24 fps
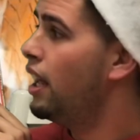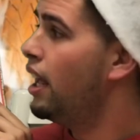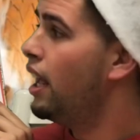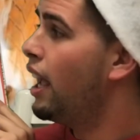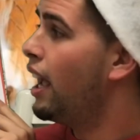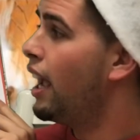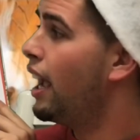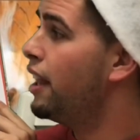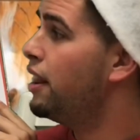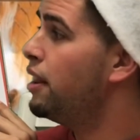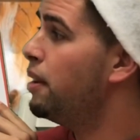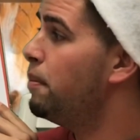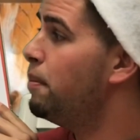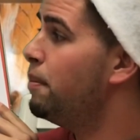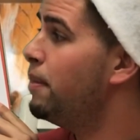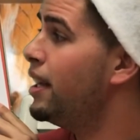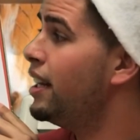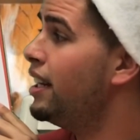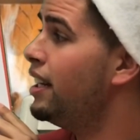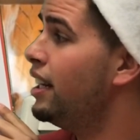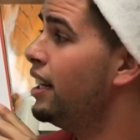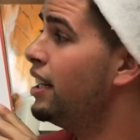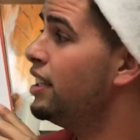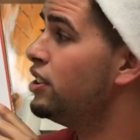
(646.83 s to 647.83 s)
And the
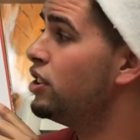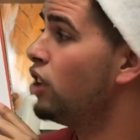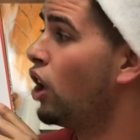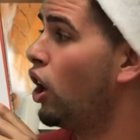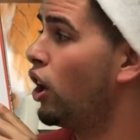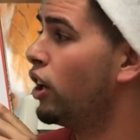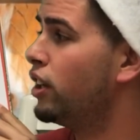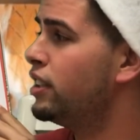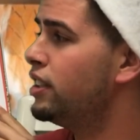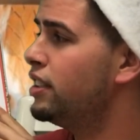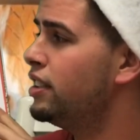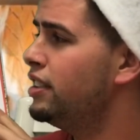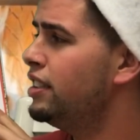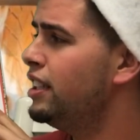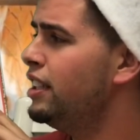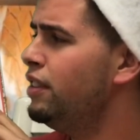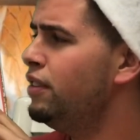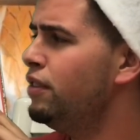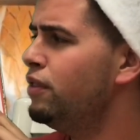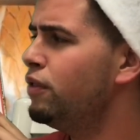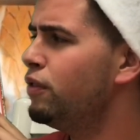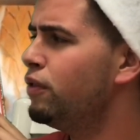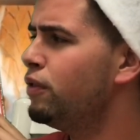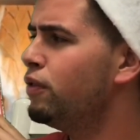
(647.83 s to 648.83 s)
minute his heart
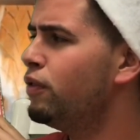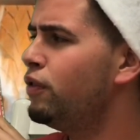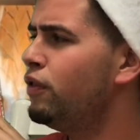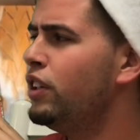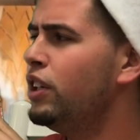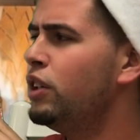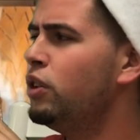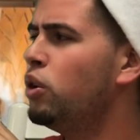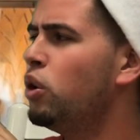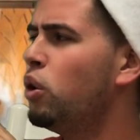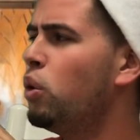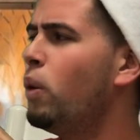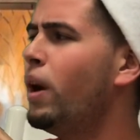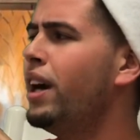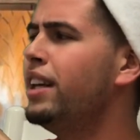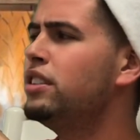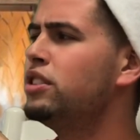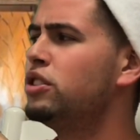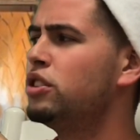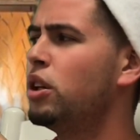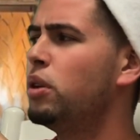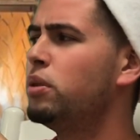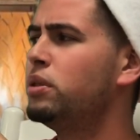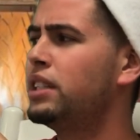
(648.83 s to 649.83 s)
didn't feel quite
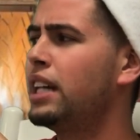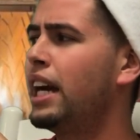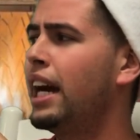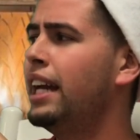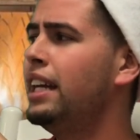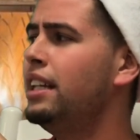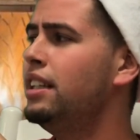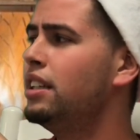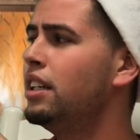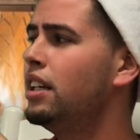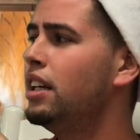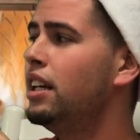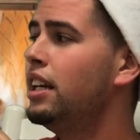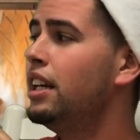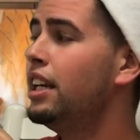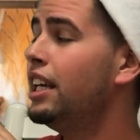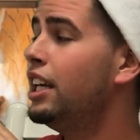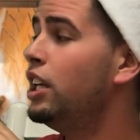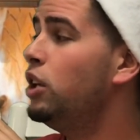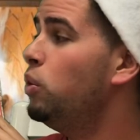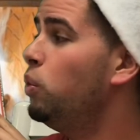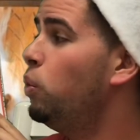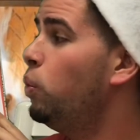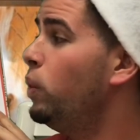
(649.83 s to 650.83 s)
so tight,
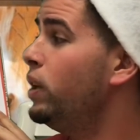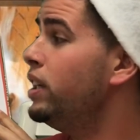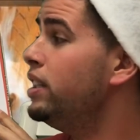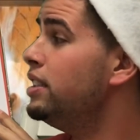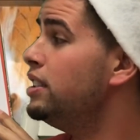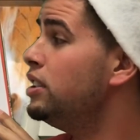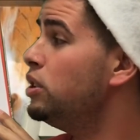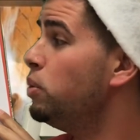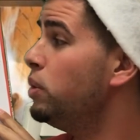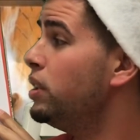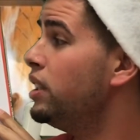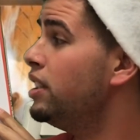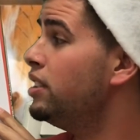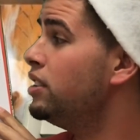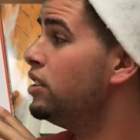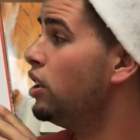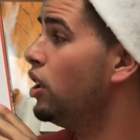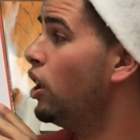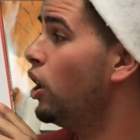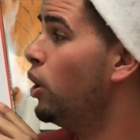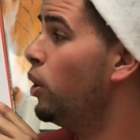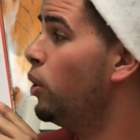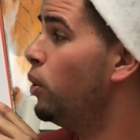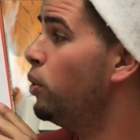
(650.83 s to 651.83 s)
he whizzed with his
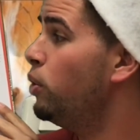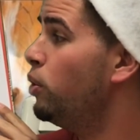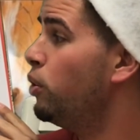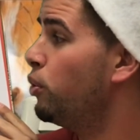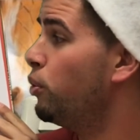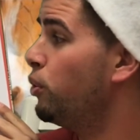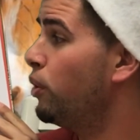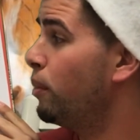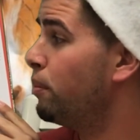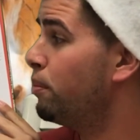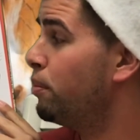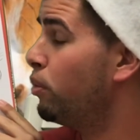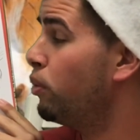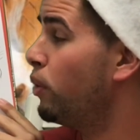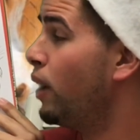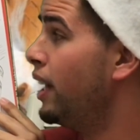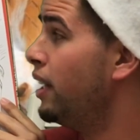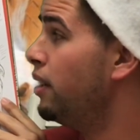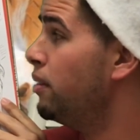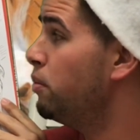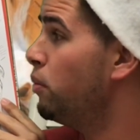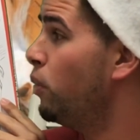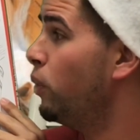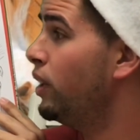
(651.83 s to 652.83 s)
load through the
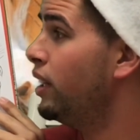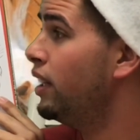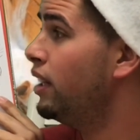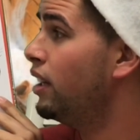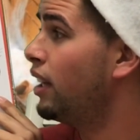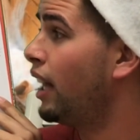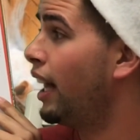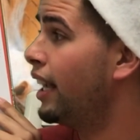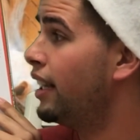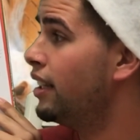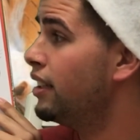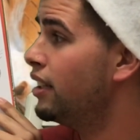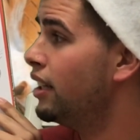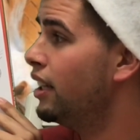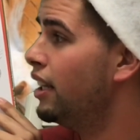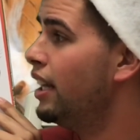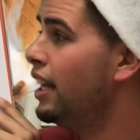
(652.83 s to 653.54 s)
bright morning light.